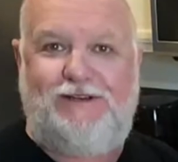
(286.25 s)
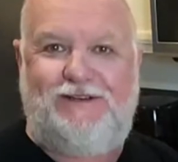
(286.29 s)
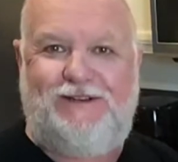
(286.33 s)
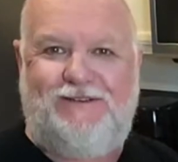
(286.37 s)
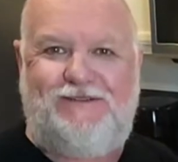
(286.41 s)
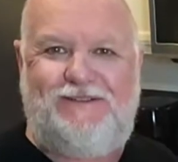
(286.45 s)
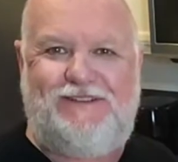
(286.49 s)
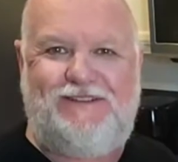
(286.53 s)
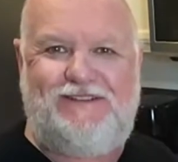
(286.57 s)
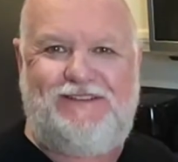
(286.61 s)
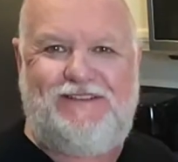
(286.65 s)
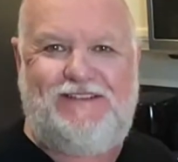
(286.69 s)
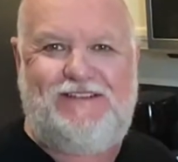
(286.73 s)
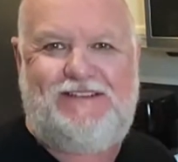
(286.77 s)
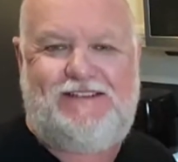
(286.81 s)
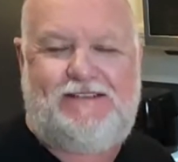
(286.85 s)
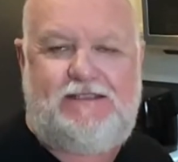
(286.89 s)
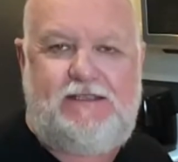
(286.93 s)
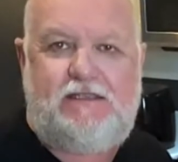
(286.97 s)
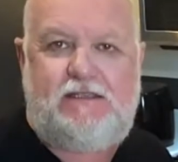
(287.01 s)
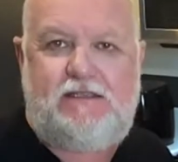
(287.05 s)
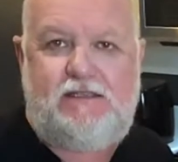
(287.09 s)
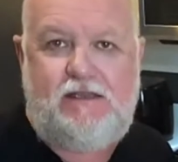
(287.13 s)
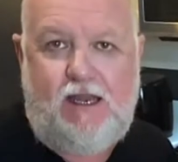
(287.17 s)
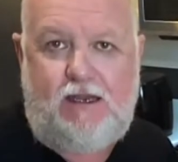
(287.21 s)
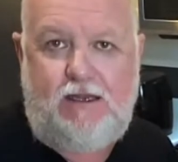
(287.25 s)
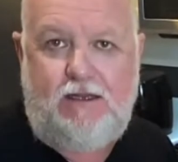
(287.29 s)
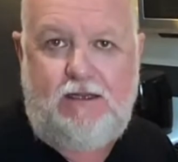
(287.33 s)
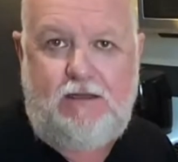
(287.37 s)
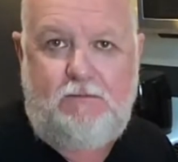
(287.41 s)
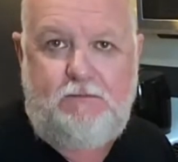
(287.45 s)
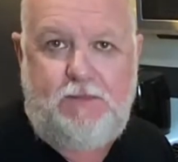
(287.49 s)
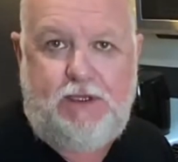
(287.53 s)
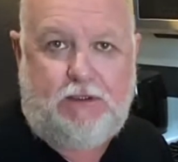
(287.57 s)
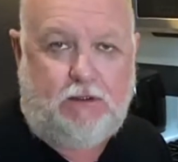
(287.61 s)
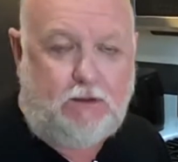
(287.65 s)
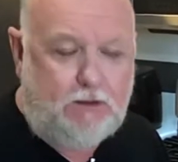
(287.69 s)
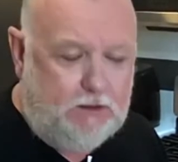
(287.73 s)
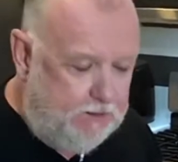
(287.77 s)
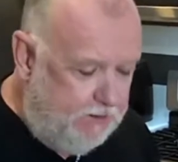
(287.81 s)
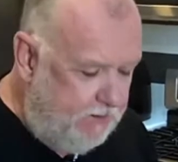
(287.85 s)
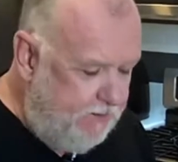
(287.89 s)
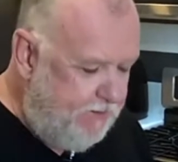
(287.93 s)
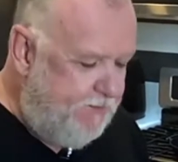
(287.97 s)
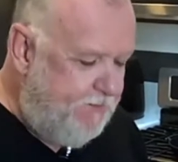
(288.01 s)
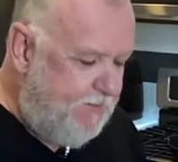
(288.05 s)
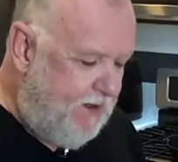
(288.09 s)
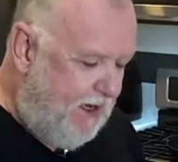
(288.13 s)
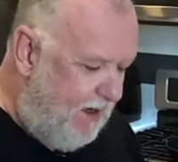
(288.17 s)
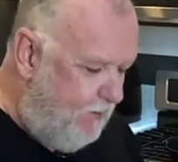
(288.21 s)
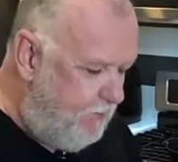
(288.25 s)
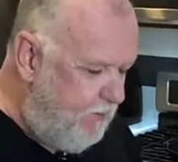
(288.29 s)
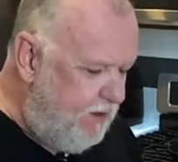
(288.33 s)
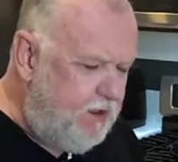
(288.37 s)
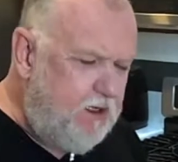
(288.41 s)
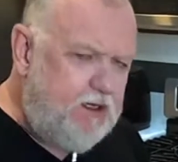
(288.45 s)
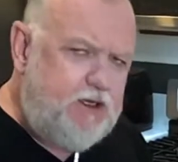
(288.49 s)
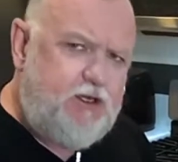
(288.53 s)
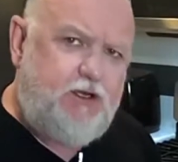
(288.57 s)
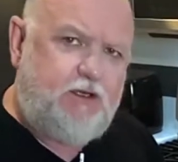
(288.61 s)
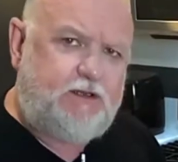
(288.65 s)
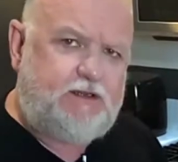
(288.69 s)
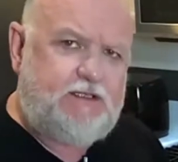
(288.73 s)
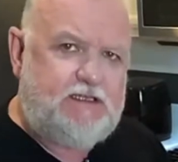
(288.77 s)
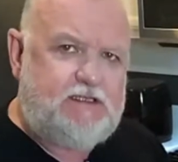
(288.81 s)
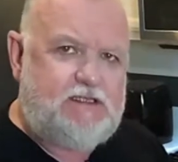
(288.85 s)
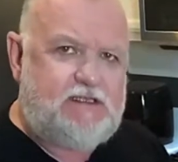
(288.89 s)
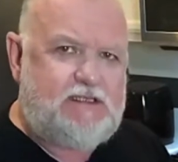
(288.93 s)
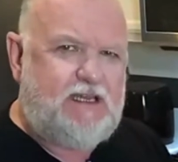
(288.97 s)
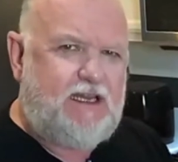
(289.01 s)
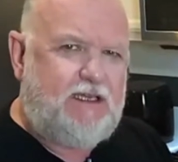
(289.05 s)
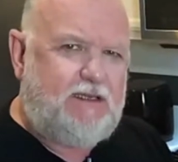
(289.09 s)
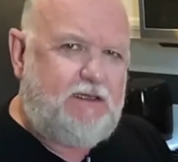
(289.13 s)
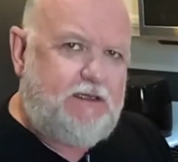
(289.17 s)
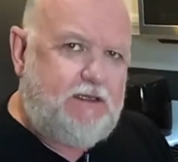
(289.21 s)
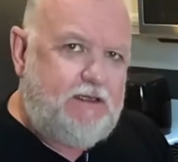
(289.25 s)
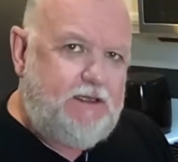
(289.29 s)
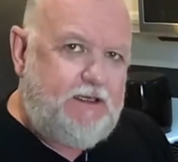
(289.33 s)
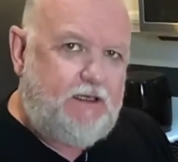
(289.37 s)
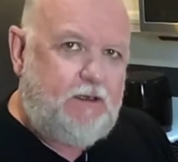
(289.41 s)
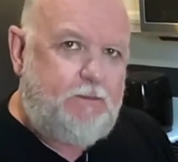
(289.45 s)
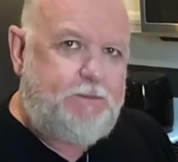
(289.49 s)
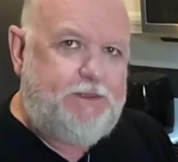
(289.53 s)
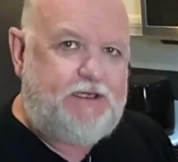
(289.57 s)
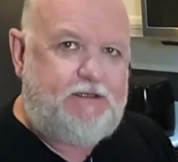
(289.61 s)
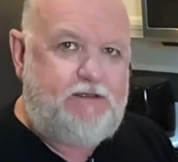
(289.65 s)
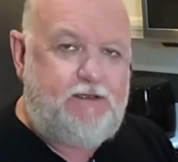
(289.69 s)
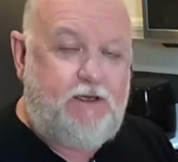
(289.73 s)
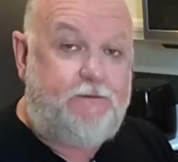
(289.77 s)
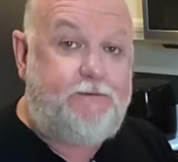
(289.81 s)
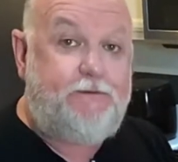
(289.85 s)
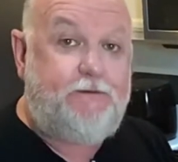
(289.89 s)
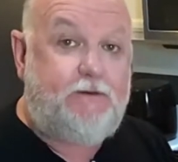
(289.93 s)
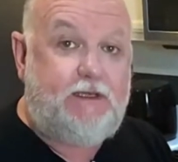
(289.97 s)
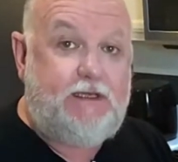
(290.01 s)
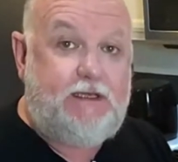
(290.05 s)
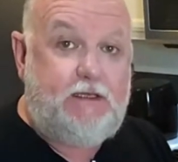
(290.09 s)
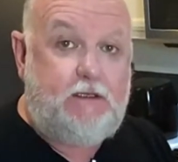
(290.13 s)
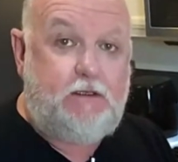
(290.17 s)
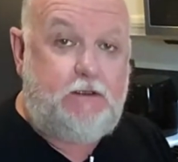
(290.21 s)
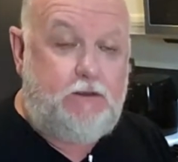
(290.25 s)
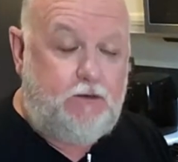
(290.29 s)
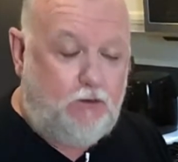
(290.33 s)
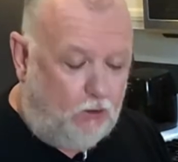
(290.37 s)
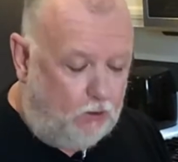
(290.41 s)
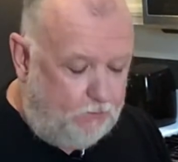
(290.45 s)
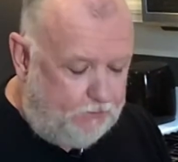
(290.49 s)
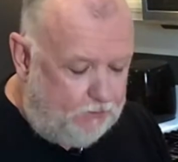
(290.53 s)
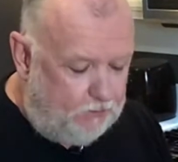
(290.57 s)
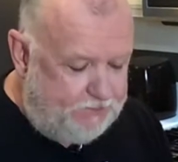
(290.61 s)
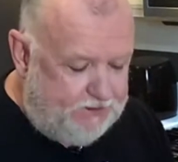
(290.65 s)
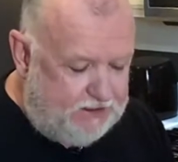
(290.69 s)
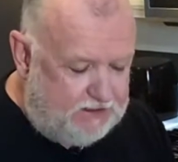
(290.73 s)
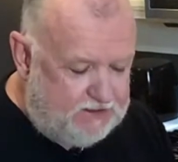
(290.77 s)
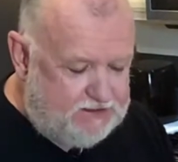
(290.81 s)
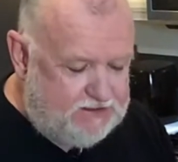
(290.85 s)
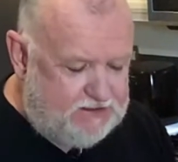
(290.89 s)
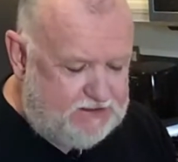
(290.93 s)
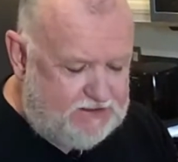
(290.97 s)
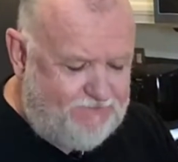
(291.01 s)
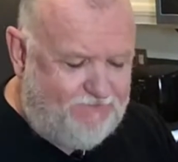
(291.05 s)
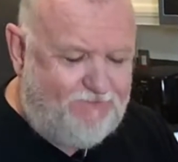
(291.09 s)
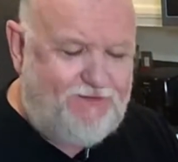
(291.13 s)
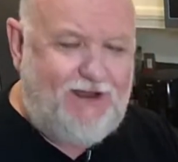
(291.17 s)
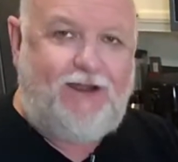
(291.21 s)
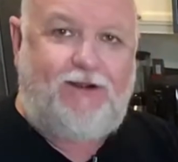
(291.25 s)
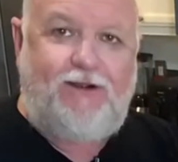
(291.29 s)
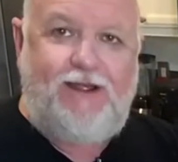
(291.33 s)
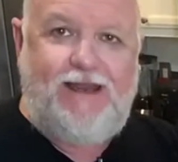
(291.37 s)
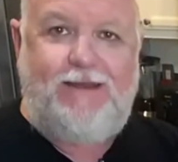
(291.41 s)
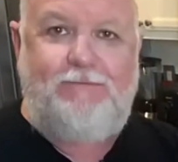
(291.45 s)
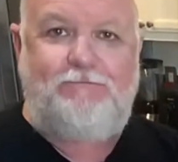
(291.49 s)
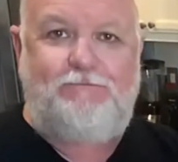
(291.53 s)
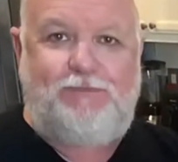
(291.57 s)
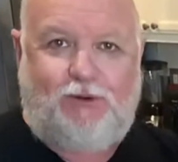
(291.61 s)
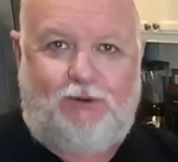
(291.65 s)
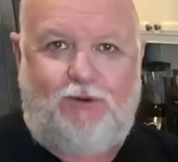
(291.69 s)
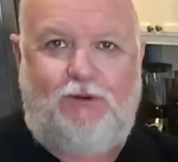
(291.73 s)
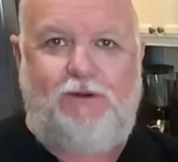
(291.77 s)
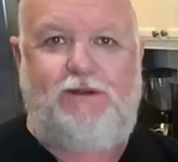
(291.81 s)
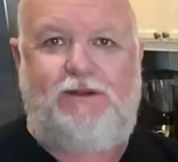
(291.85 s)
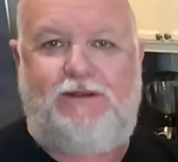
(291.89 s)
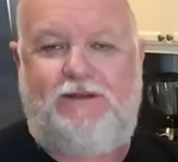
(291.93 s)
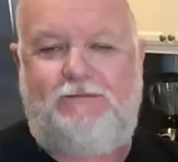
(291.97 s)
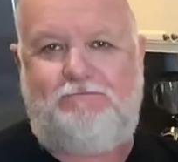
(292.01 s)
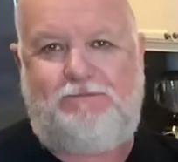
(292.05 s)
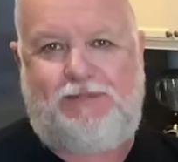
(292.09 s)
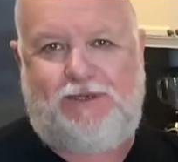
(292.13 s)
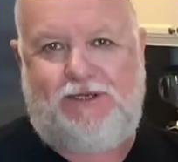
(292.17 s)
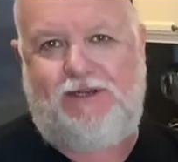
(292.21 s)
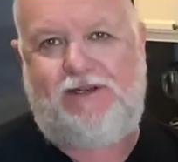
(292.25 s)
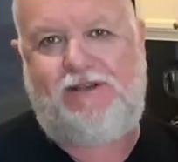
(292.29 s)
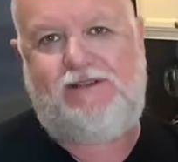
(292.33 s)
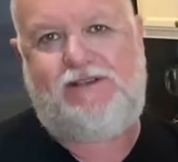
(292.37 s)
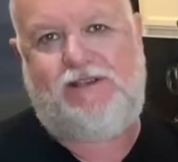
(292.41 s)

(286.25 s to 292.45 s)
of the cheese to stay in the middle. And we're going to cook this a little bit differently than normal because it's very important that burgers